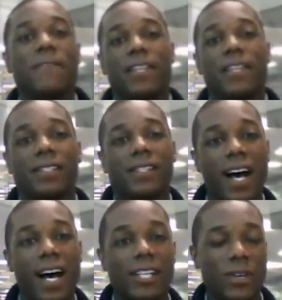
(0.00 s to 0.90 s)
for this.
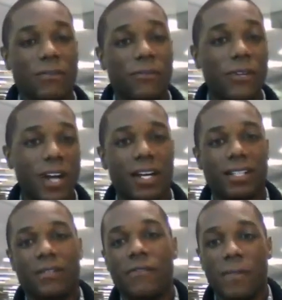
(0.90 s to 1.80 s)
Uh, so we have a few
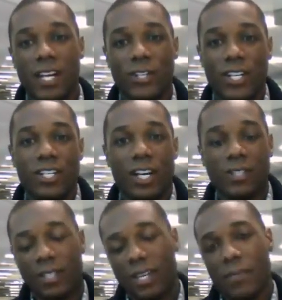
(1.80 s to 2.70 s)
nuggets of information
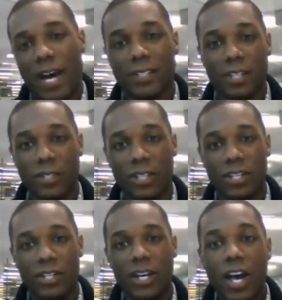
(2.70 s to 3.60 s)
just to pass on to
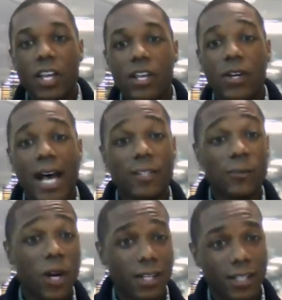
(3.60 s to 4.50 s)
you. You can ask
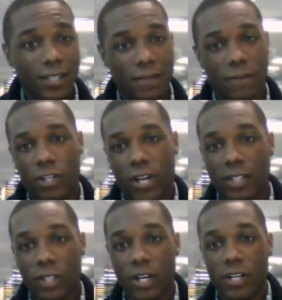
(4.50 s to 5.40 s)
Marcus and
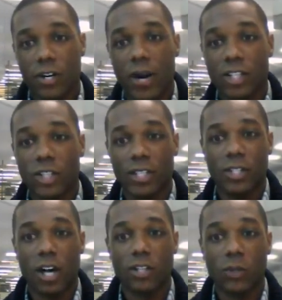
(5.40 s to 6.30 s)
Francesca your
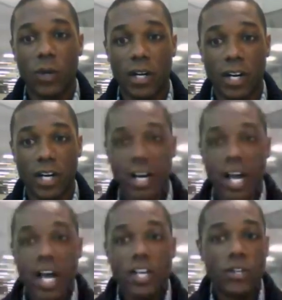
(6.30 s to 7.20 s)
questions on Twitter
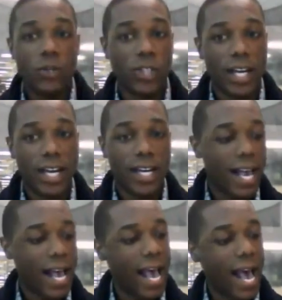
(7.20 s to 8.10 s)

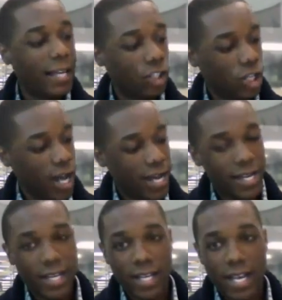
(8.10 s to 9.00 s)
using at
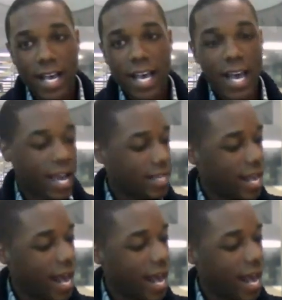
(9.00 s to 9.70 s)
Chegg and the